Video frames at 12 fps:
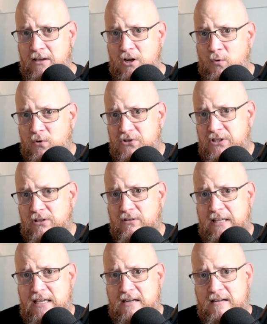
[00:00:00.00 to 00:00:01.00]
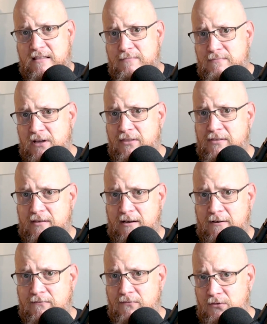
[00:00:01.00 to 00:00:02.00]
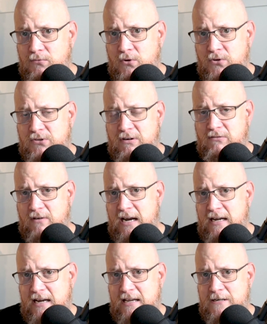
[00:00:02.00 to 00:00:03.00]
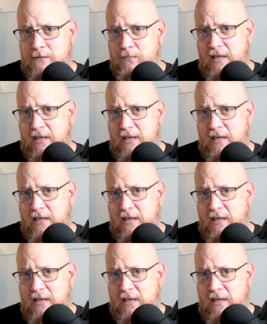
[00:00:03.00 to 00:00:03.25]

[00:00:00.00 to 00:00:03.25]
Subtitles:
We're still in the month of the Rosary right now,